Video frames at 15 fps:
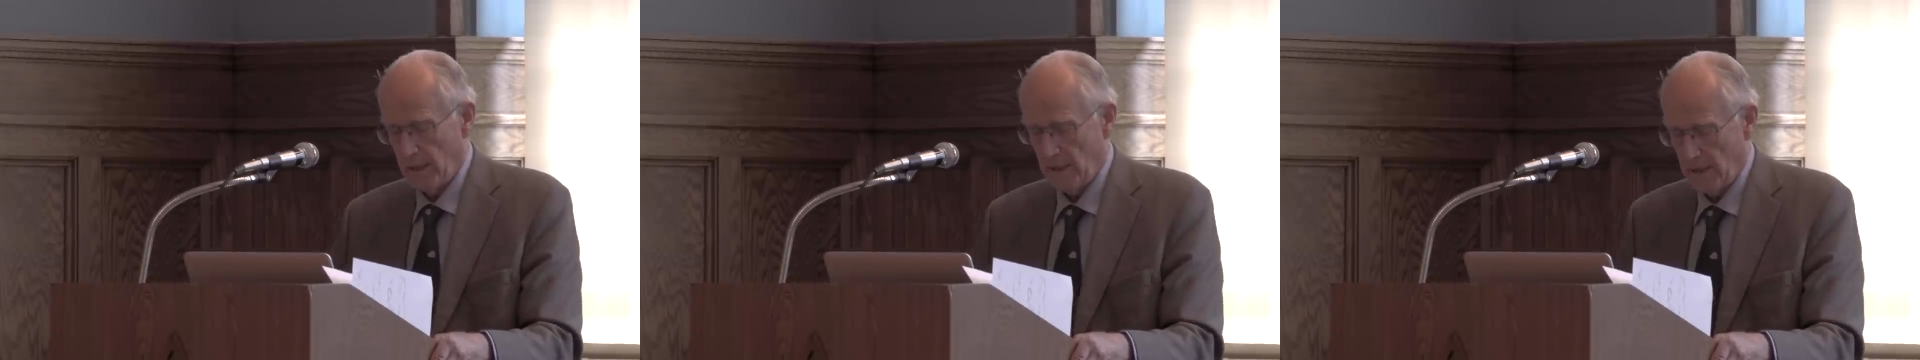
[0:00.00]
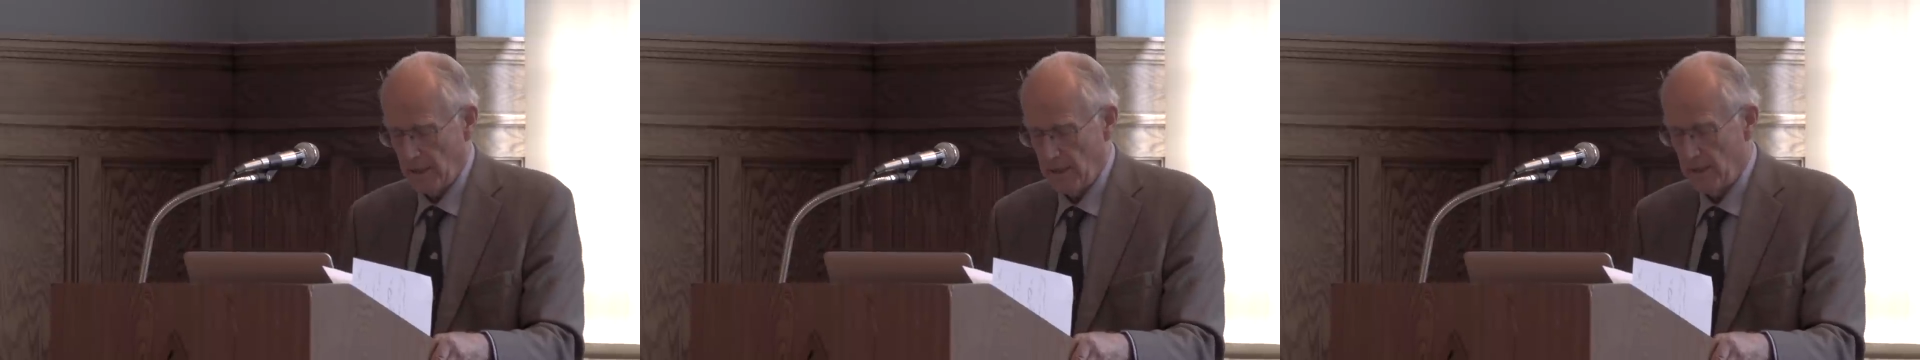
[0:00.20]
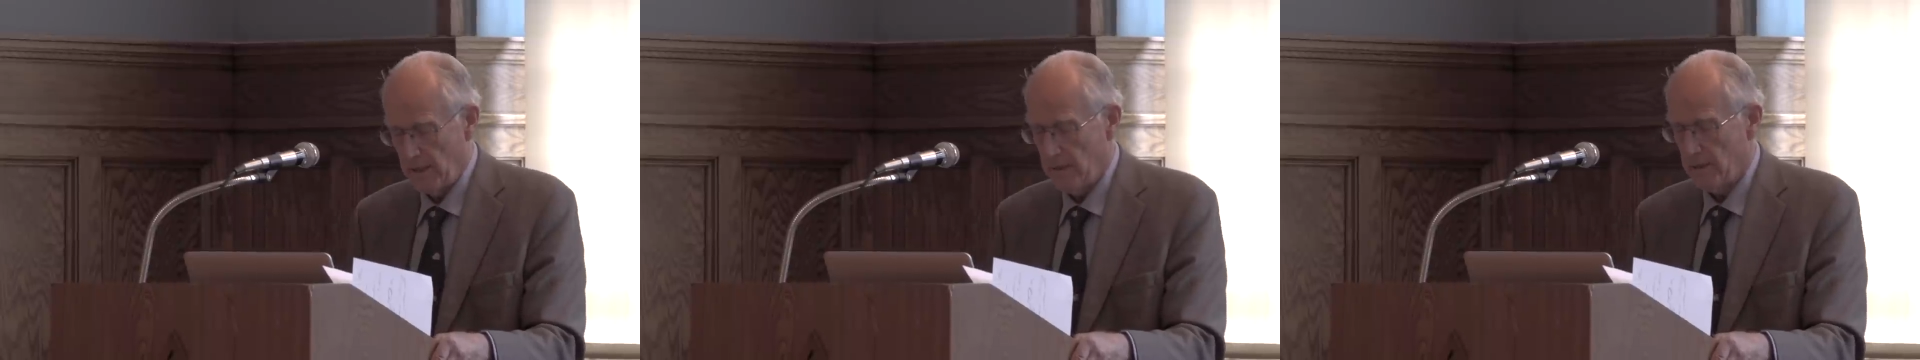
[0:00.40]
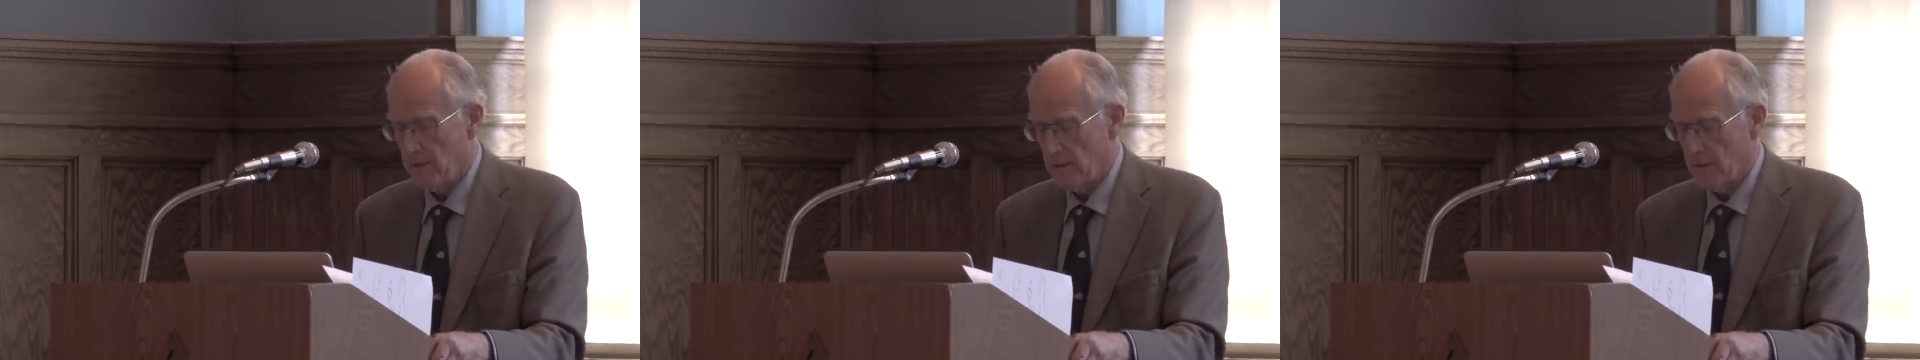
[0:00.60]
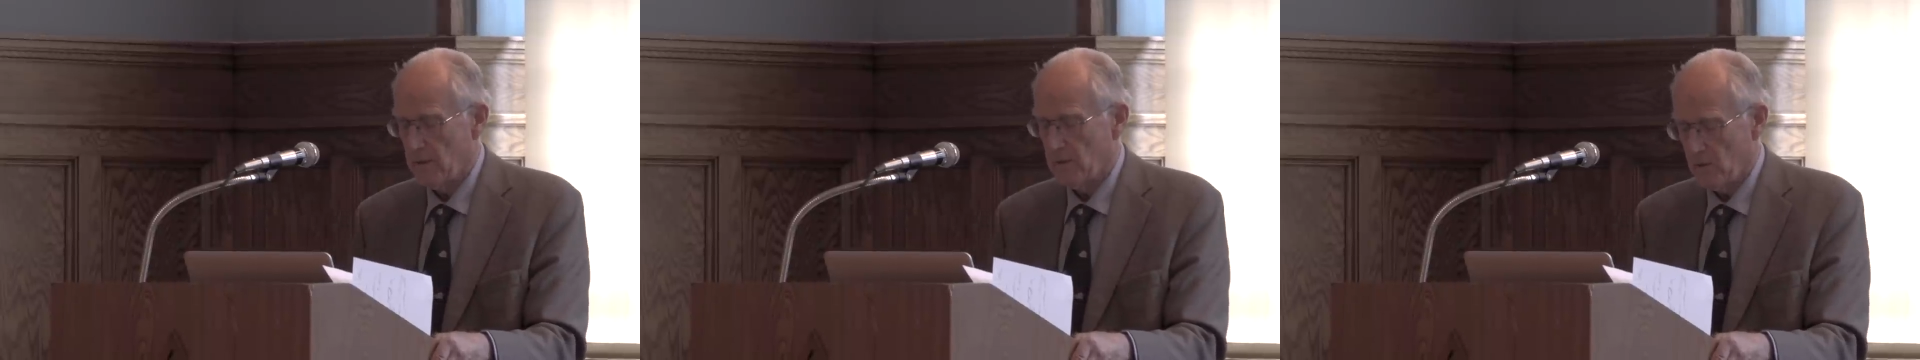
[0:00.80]
a
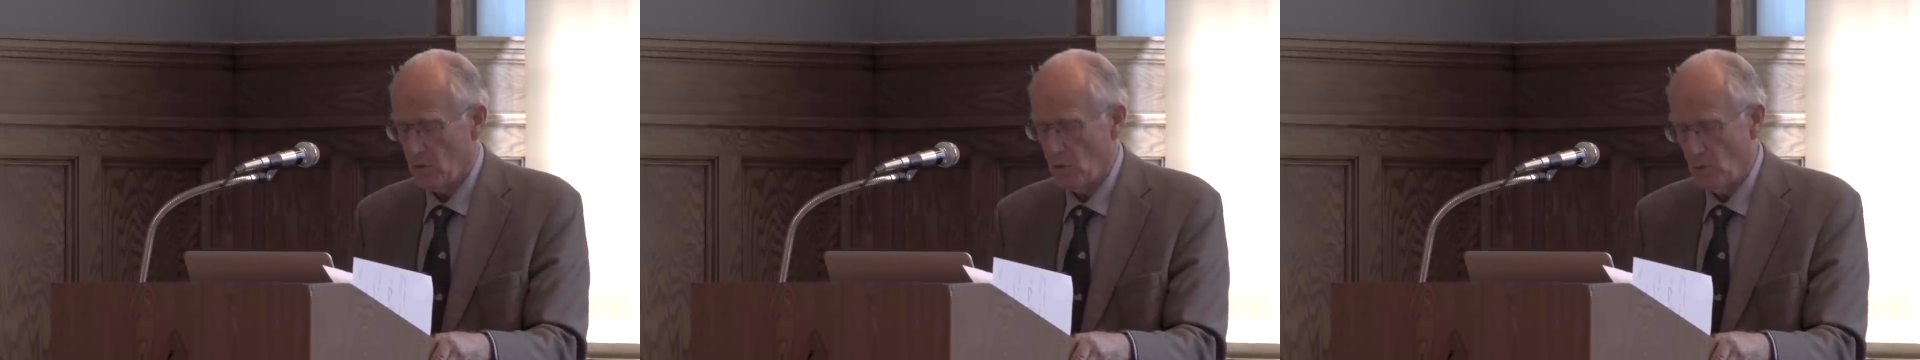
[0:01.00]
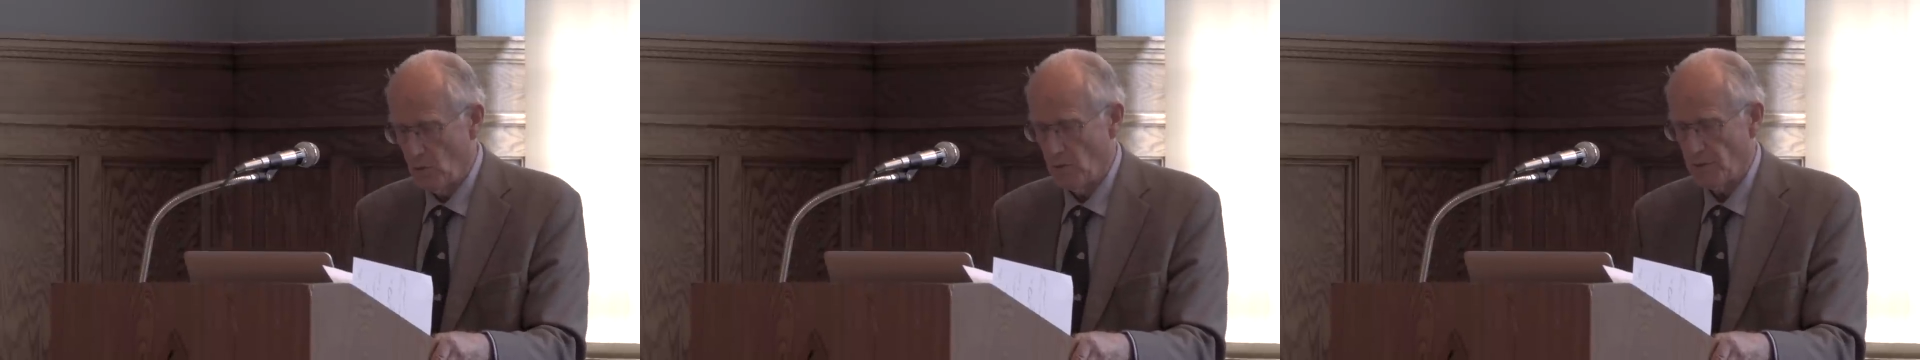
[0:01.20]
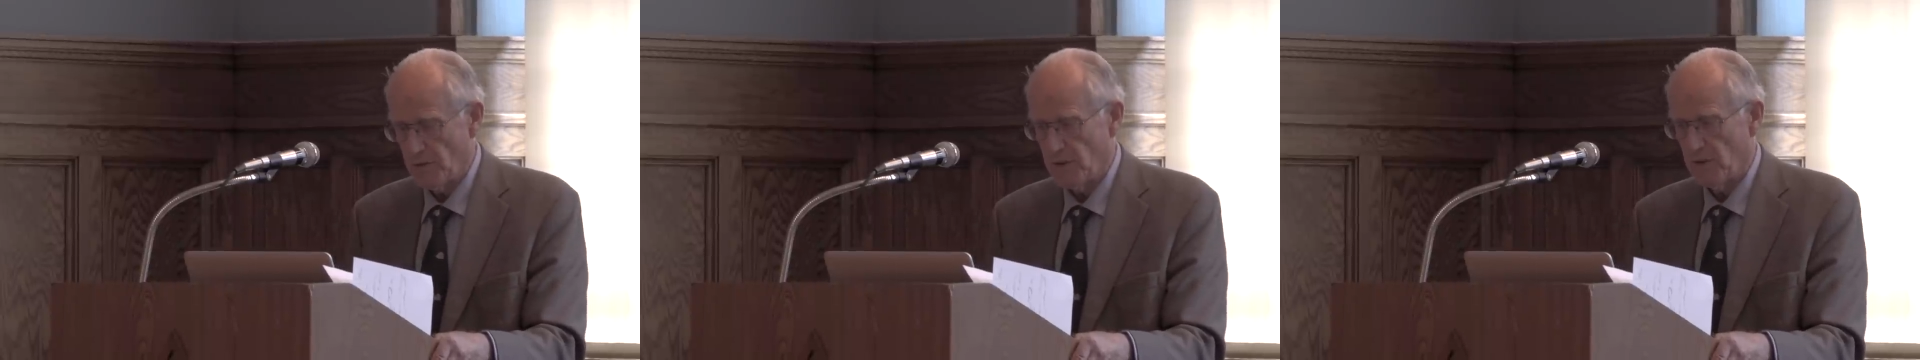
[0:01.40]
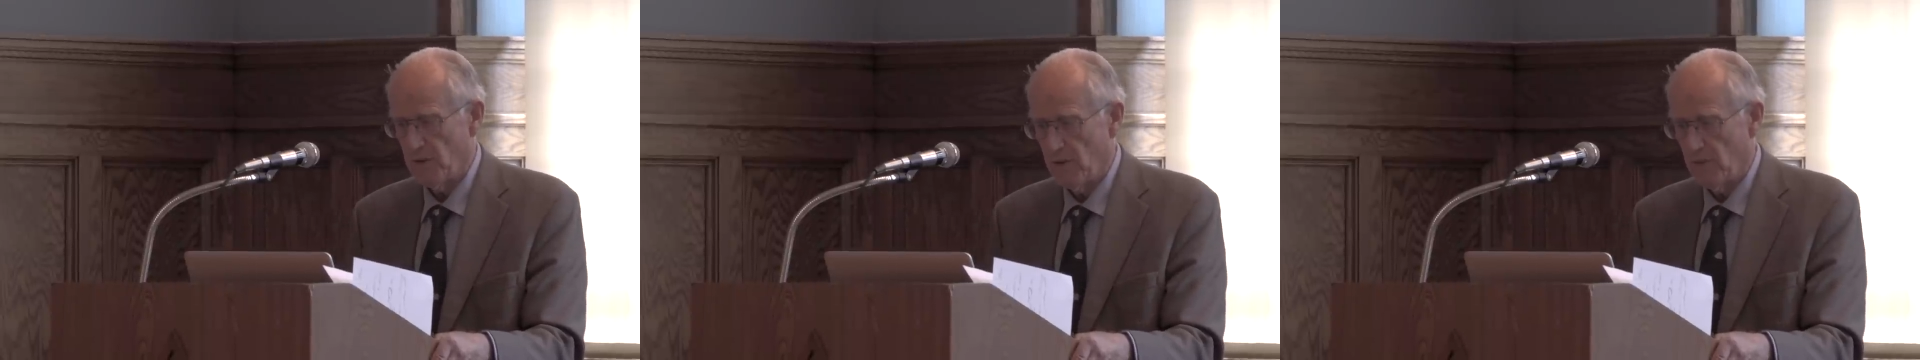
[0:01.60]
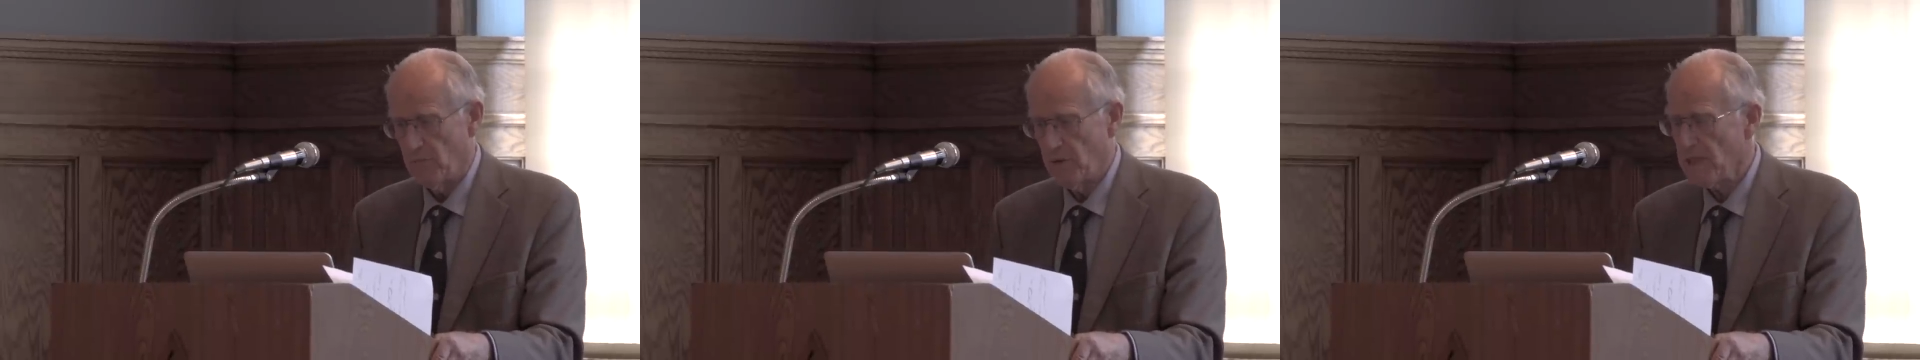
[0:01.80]
cause
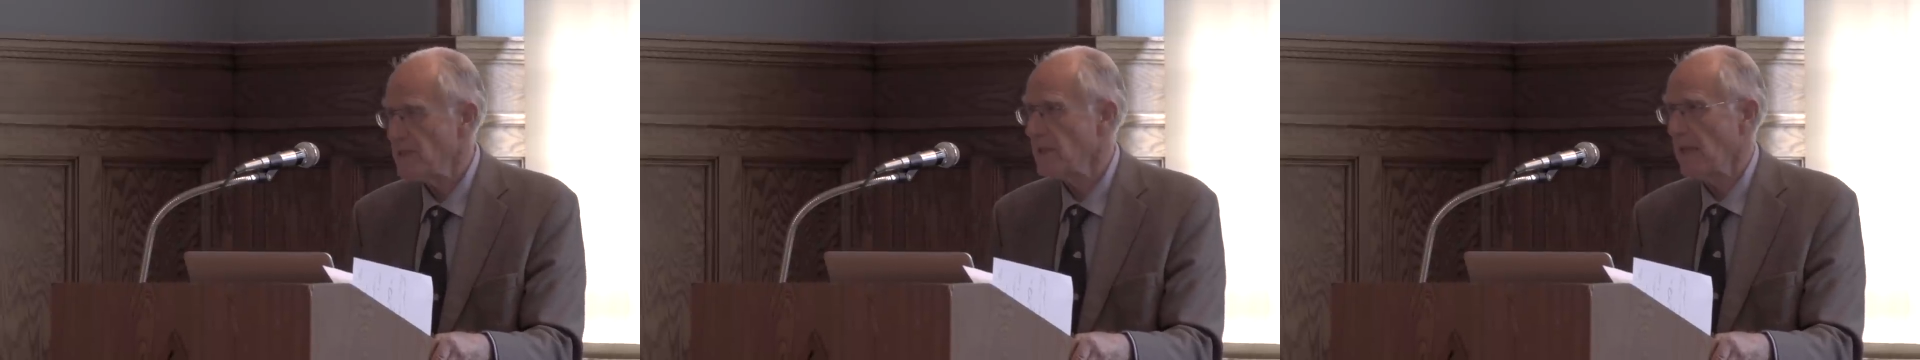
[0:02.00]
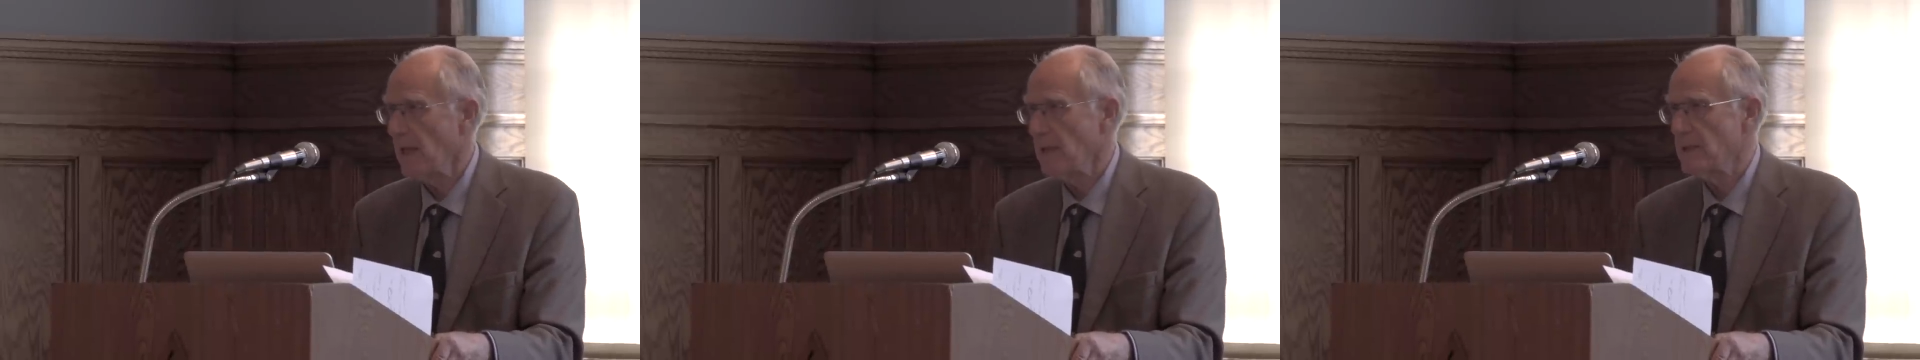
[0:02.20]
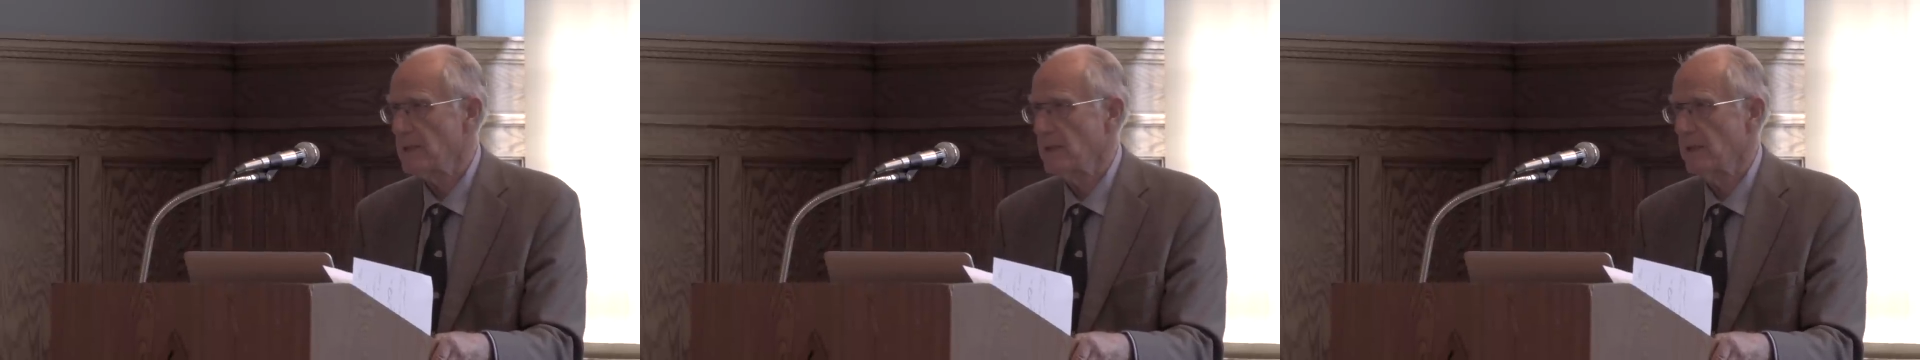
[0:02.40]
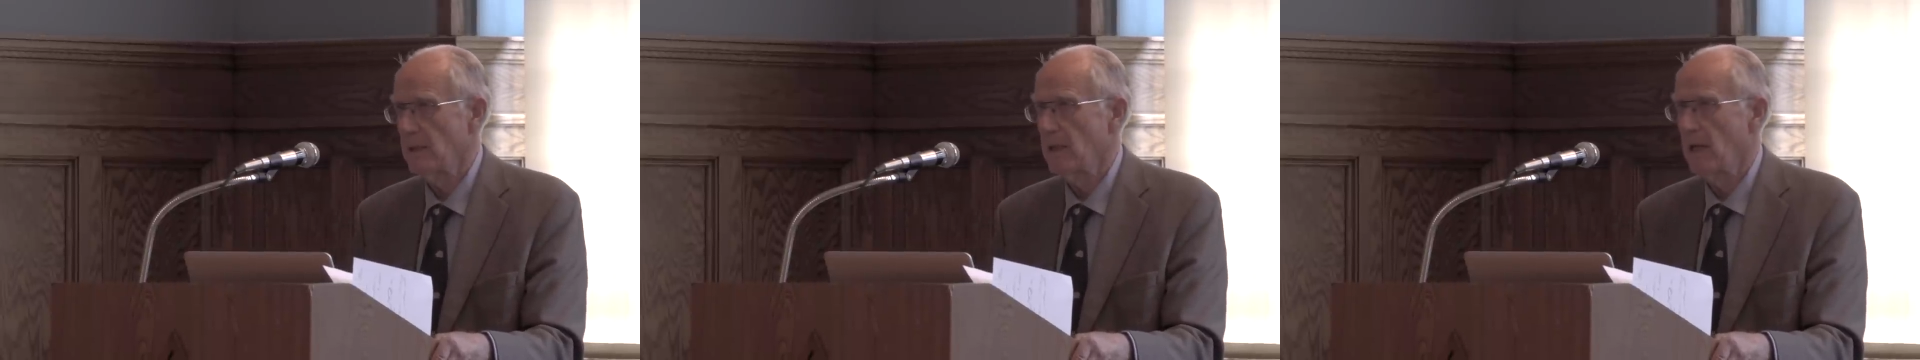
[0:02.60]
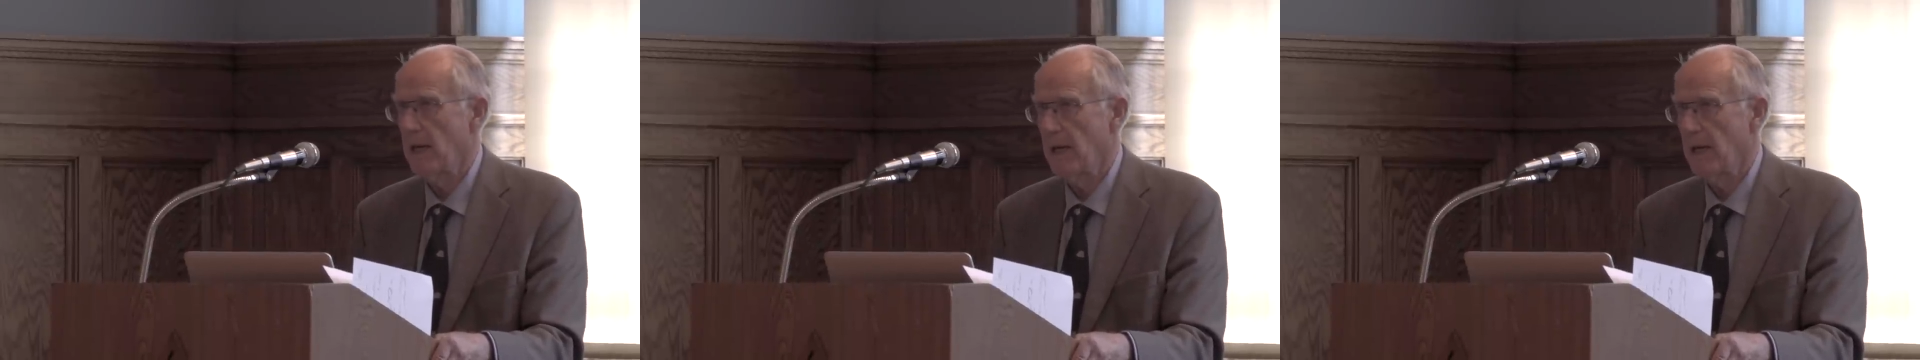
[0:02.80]
of breast cancer,